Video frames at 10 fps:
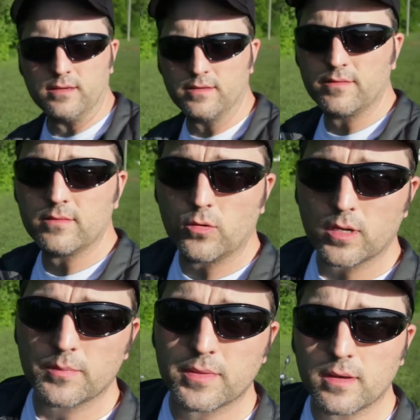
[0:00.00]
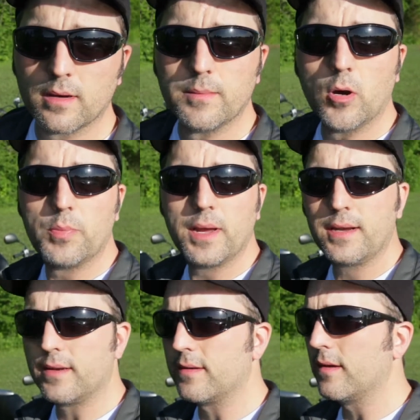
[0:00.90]
load up the moped
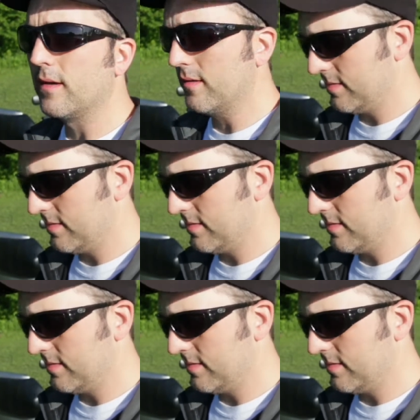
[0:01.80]
and